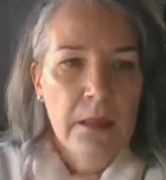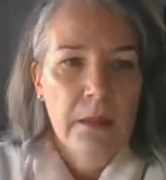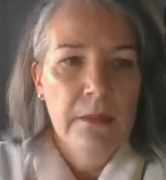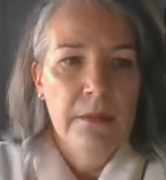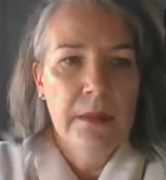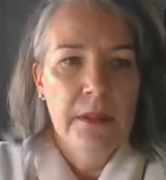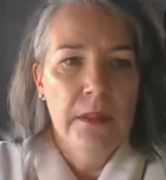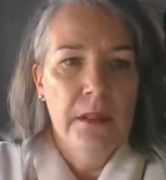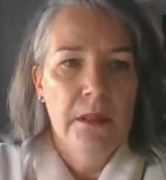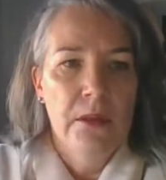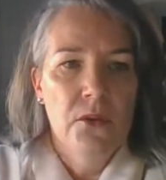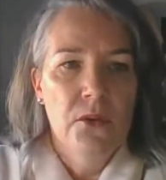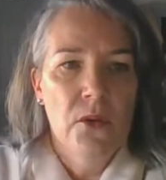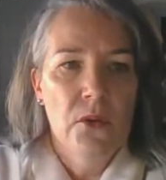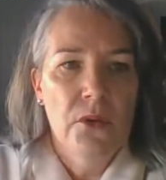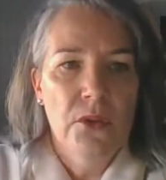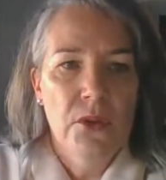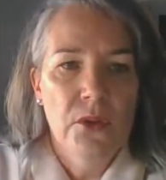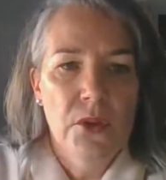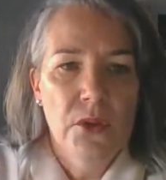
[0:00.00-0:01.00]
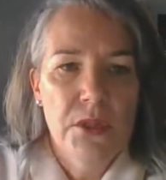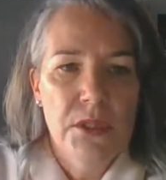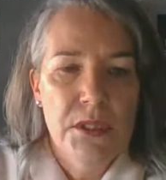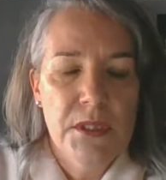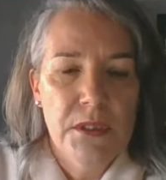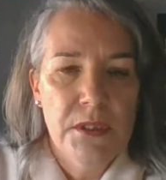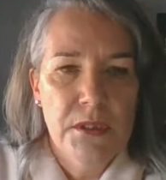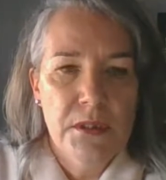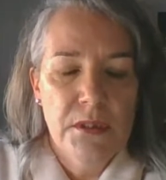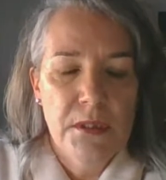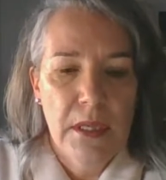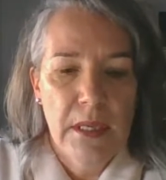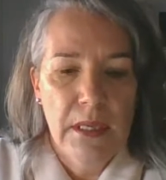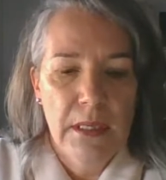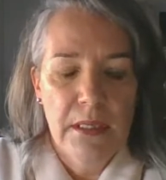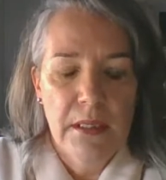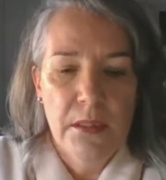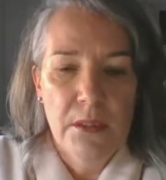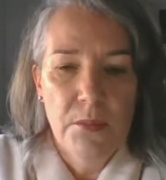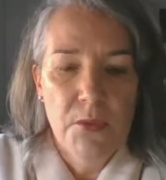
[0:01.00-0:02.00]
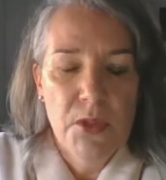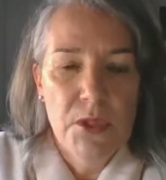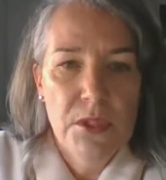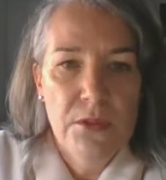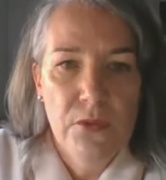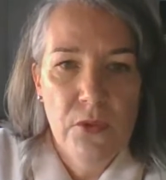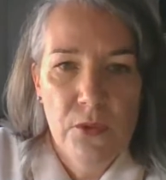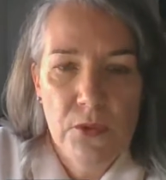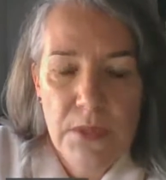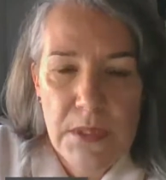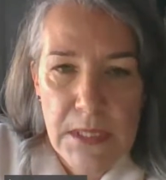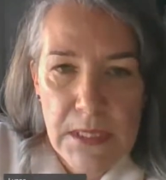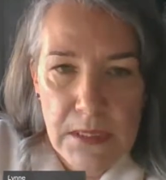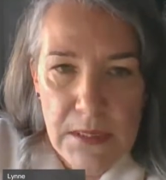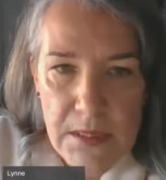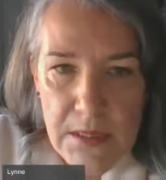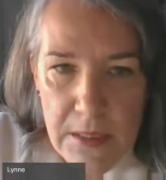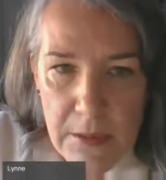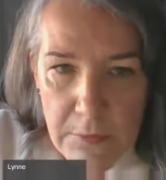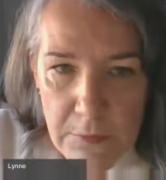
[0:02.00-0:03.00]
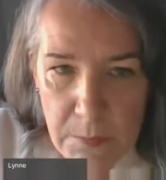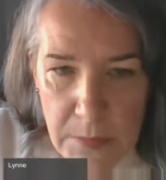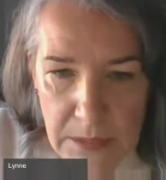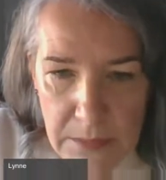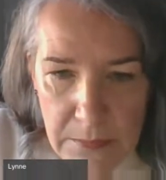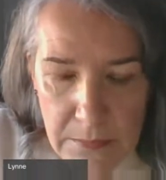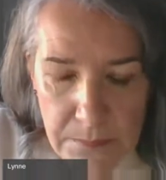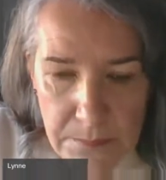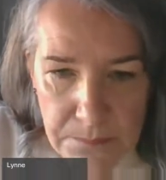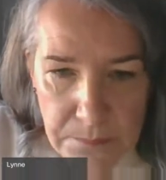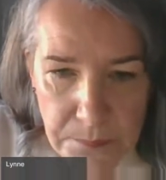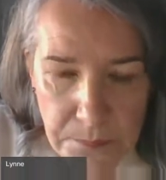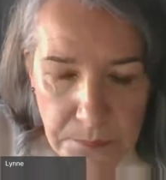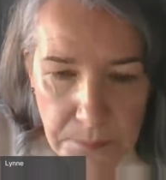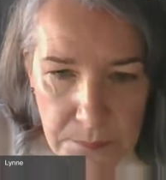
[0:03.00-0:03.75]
The Northern Corridor community volunteers have been